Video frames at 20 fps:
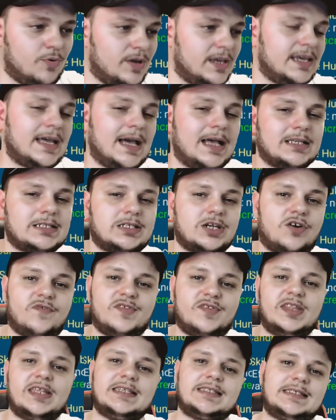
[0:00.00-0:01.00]
He got served
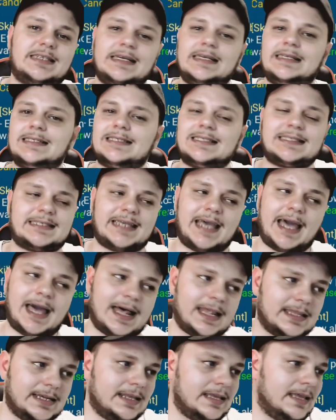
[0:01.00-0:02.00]
the Caesar
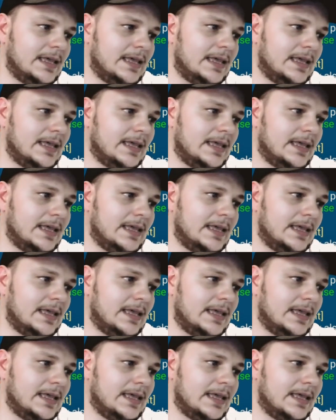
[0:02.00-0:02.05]
salad.